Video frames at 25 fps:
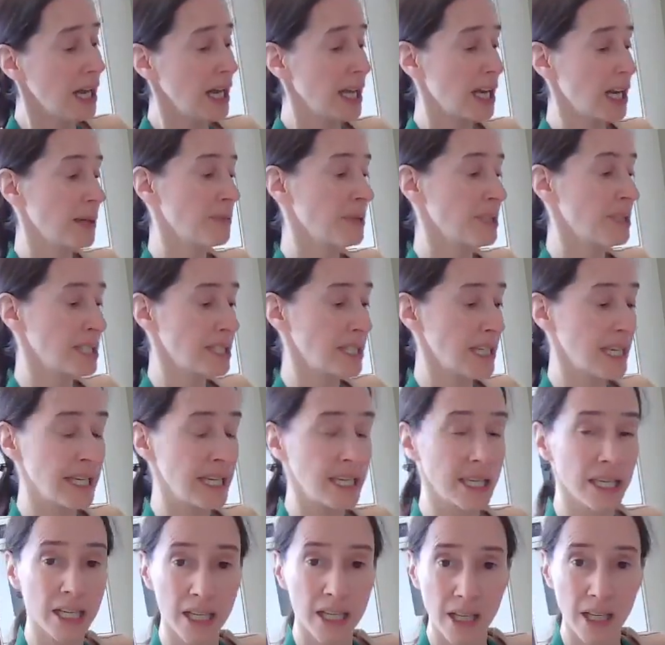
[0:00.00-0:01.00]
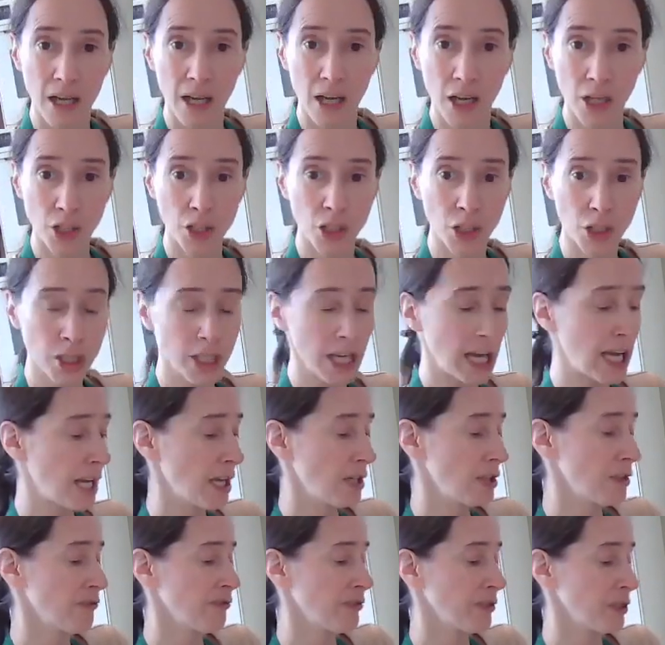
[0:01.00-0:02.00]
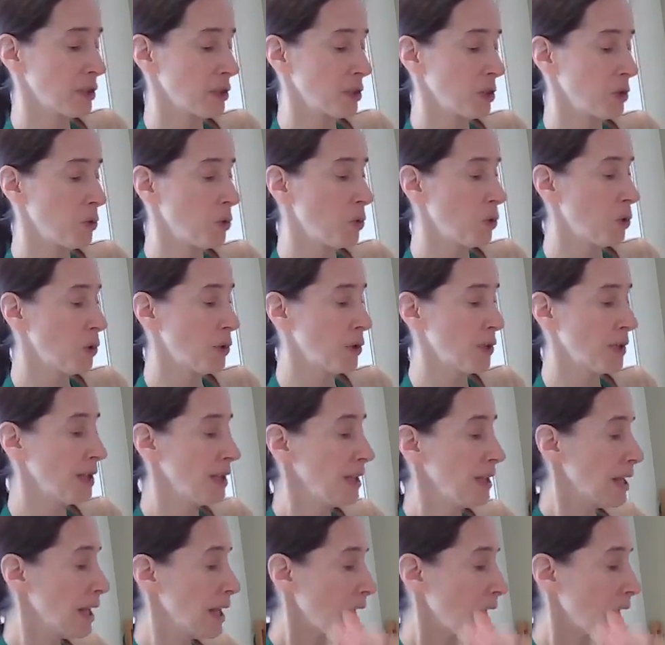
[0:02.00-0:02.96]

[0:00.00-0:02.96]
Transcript: and I'm going to take a good handful of corn